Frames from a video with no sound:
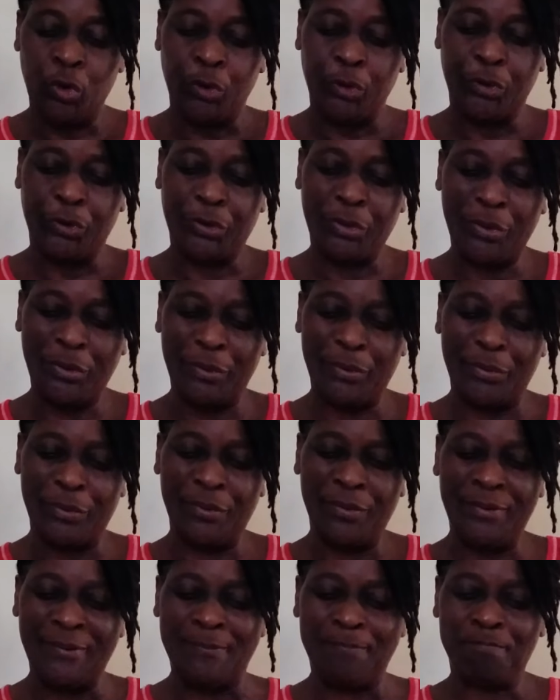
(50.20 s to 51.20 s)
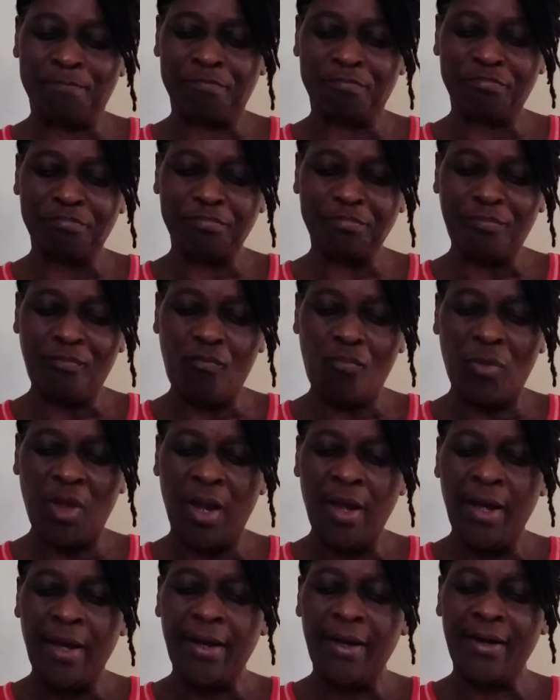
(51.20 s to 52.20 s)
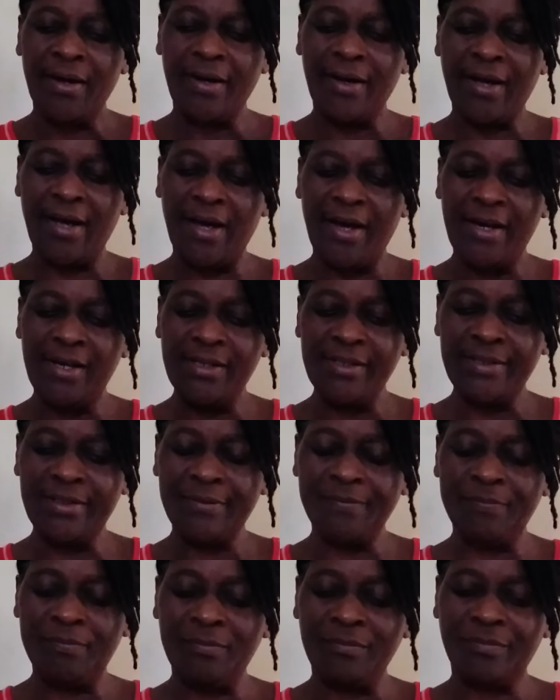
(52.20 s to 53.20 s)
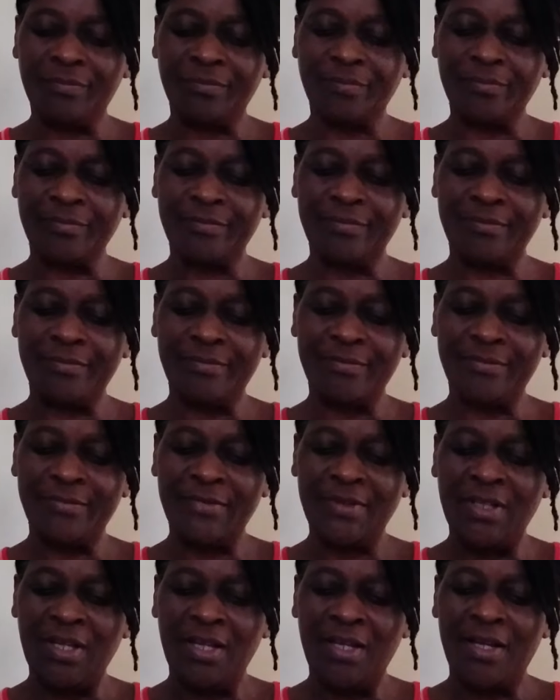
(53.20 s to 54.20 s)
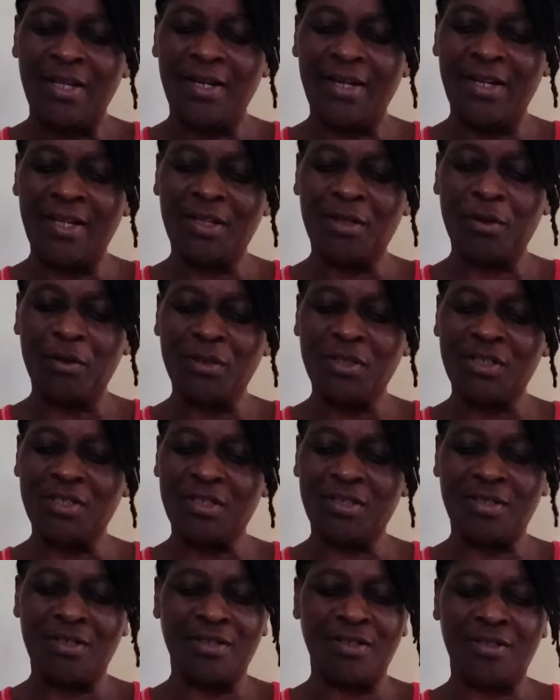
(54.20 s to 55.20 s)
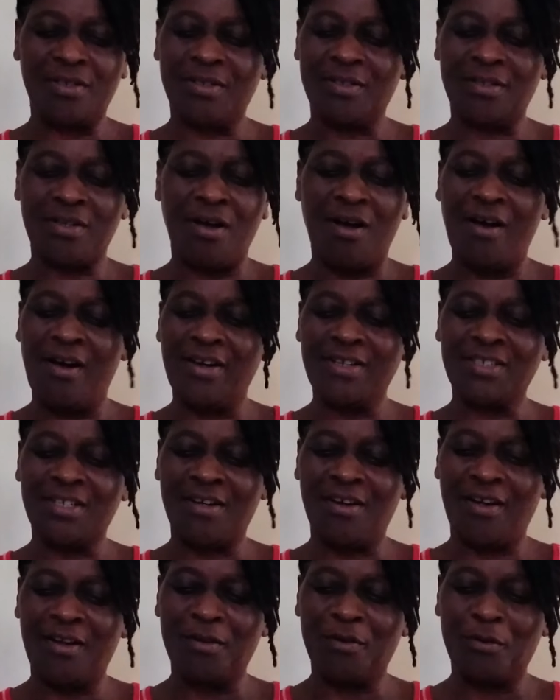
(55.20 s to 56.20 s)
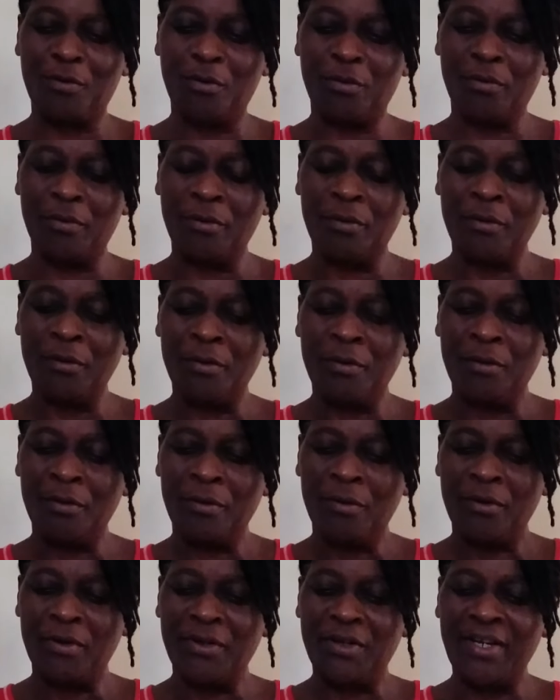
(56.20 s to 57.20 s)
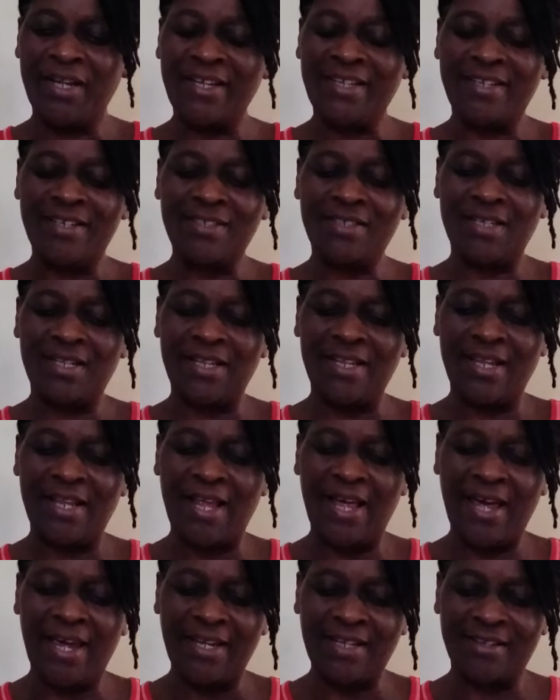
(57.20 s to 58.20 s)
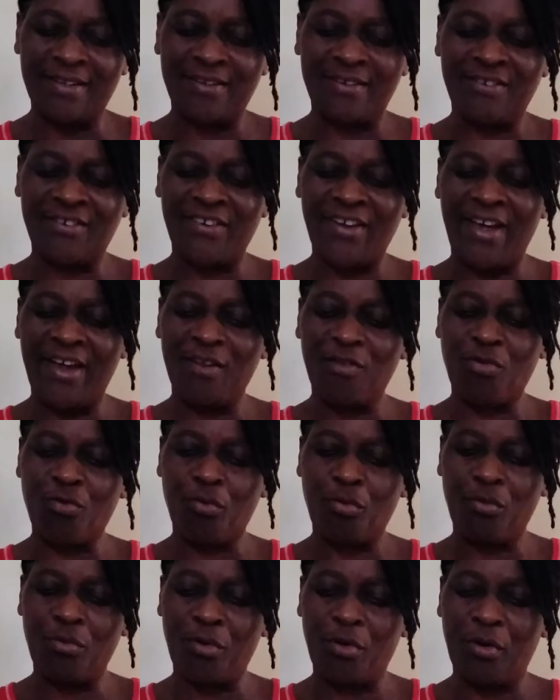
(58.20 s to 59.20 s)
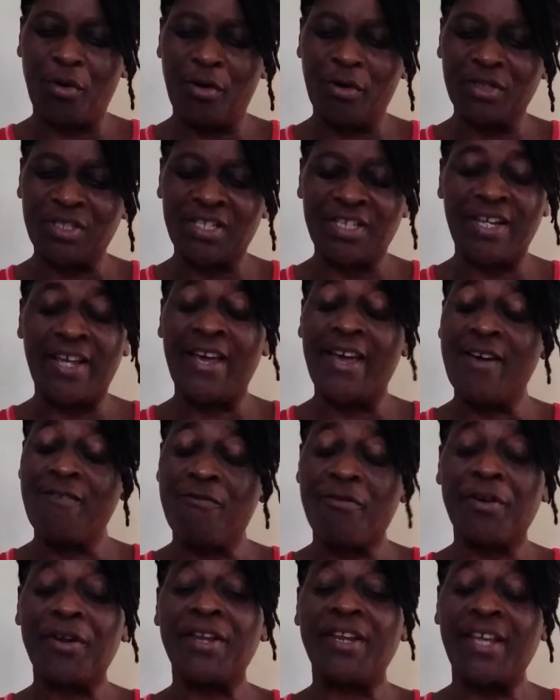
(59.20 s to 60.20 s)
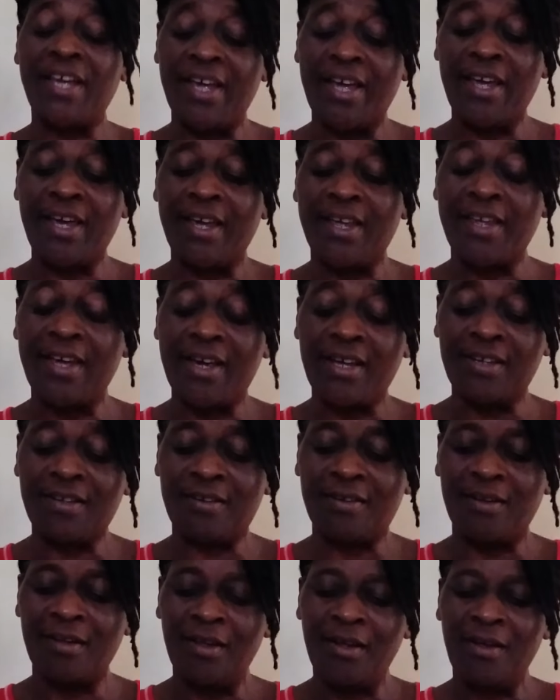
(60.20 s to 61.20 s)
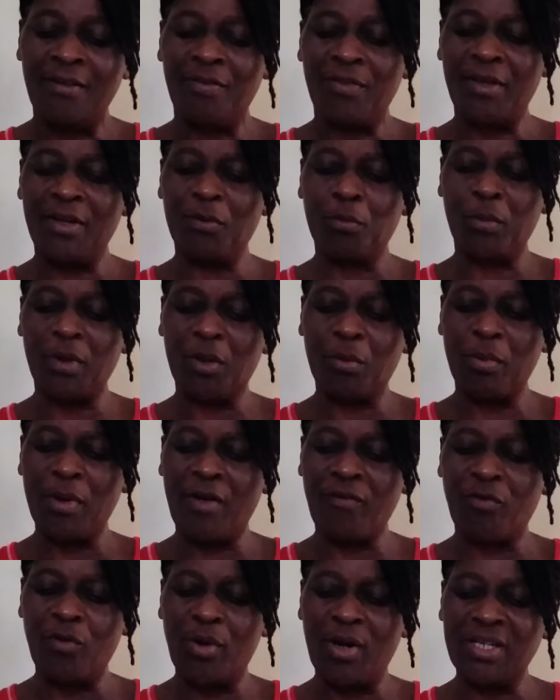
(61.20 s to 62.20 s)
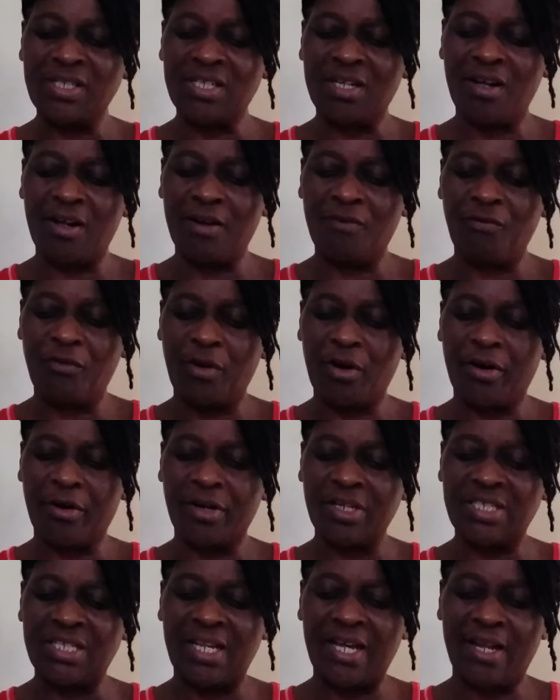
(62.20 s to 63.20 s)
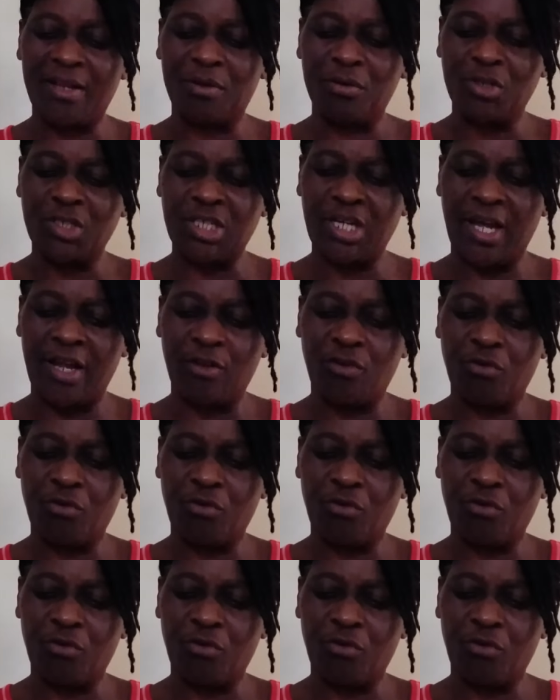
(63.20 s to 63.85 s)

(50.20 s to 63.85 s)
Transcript: so guys let us ask god to let his light shine through us every day. Yes, that's what we have to ask God for, his light to shine